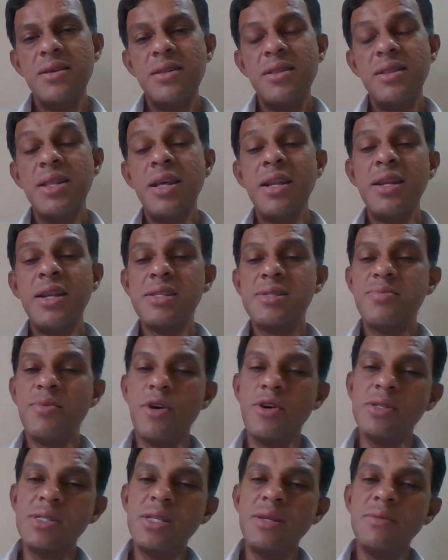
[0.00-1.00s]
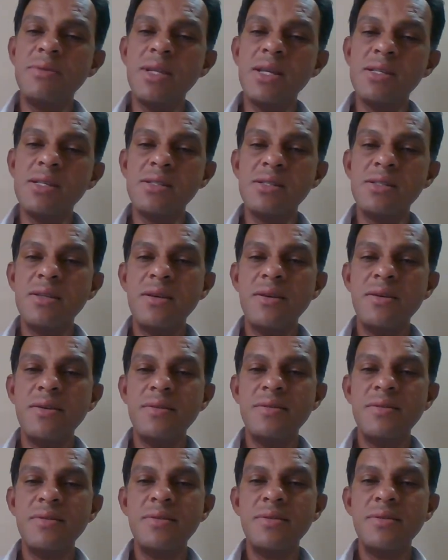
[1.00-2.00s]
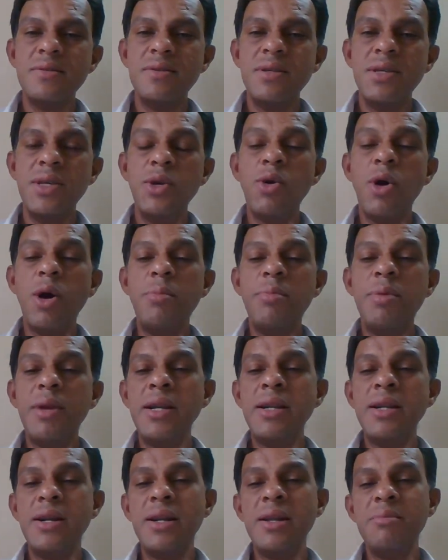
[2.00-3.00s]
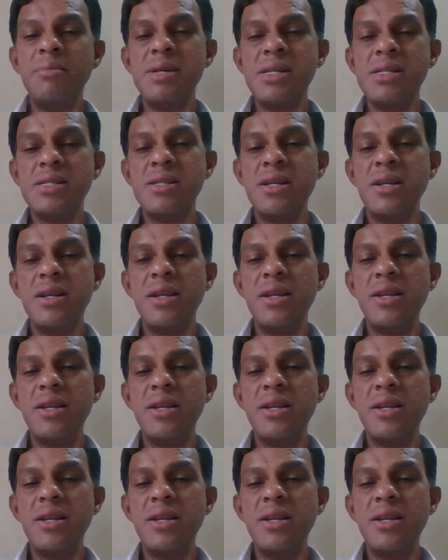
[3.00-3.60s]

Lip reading: Then responsiveness. You operated a patient,